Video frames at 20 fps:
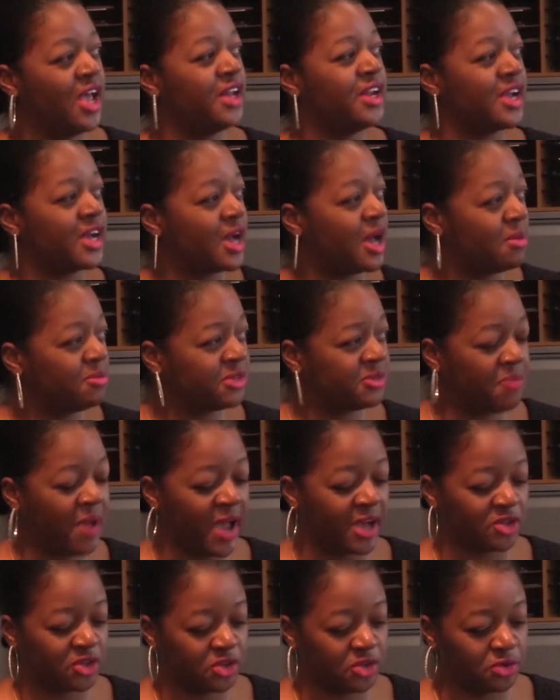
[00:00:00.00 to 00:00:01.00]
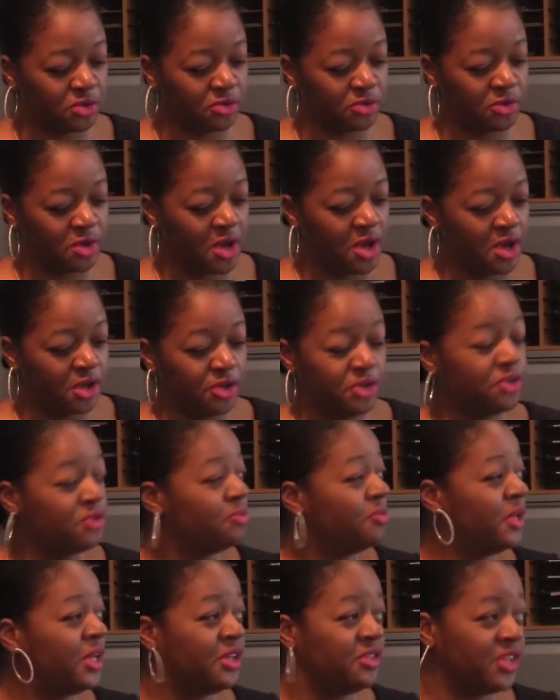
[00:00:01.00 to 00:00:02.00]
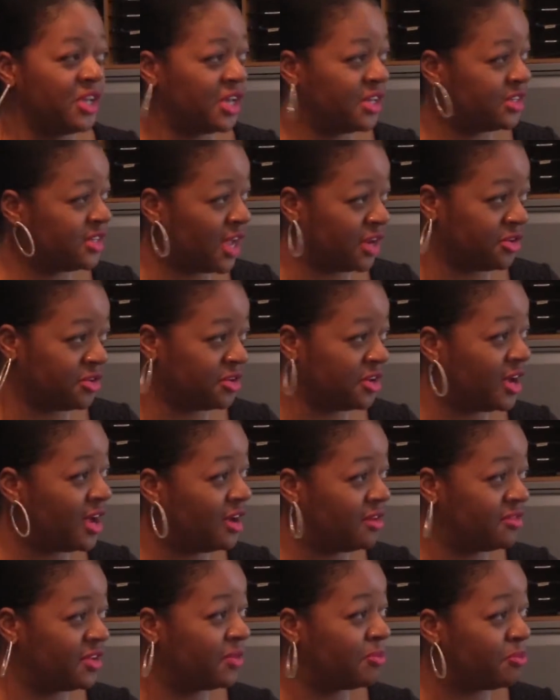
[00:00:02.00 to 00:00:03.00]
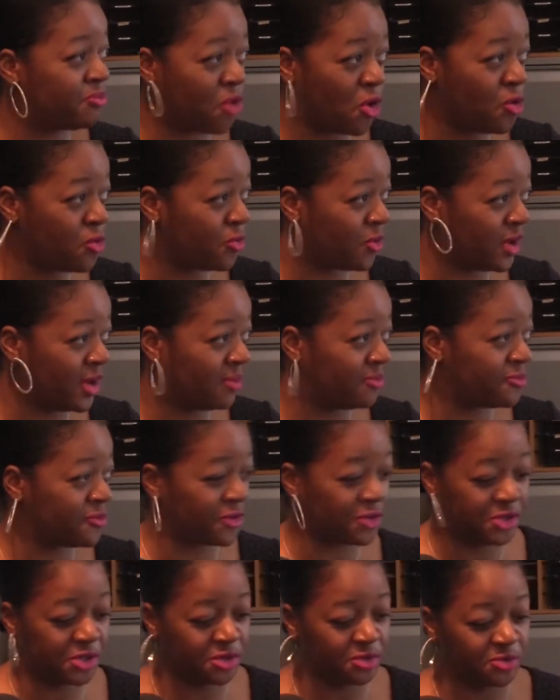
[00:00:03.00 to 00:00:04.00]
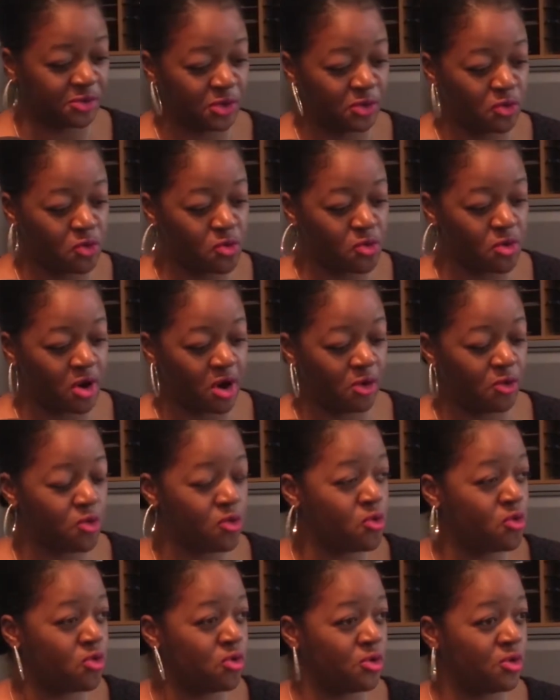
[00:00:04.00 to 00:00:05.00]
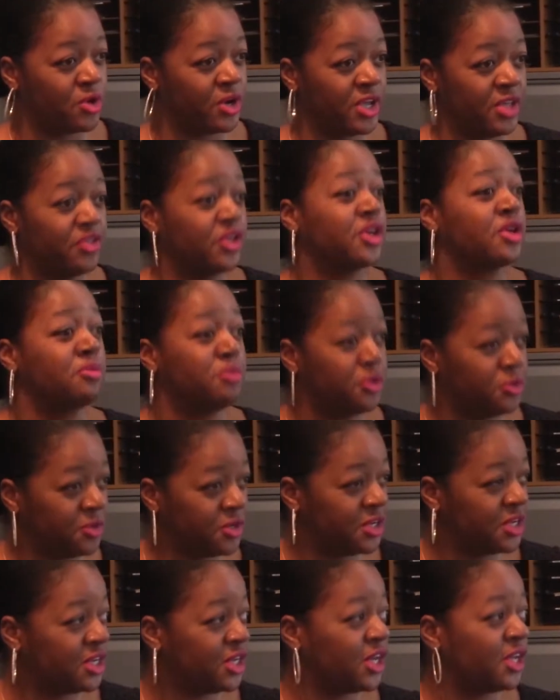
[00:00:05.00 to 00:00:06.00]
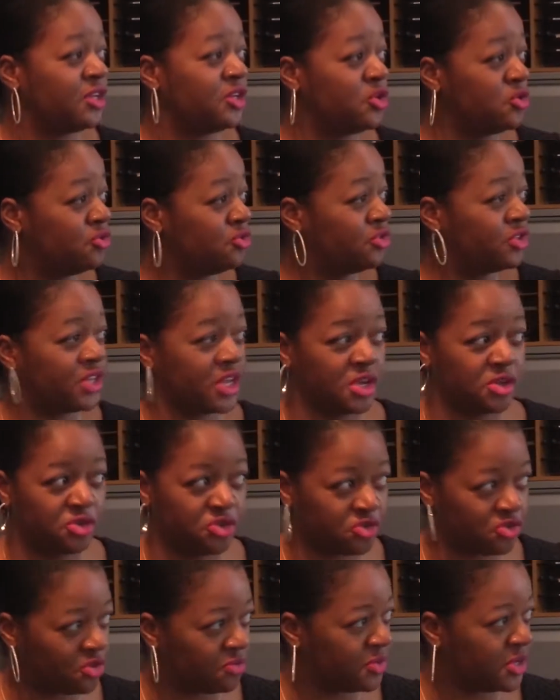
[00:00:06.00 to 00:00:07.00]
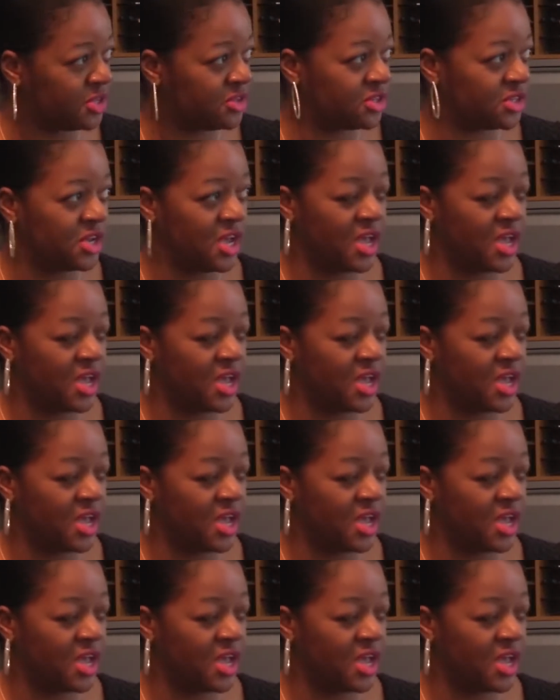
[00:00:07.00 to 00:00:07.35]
and it comes back to you being the executor of a program for children who in the community can use instruments